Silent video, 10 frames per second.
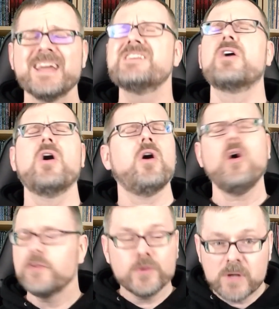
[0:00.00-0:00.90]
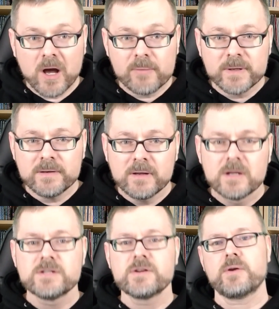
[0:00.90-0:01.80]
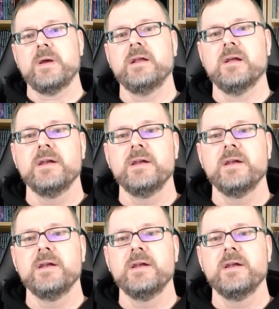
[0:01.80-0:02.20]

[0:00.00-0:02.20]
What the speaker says: It is all too common to create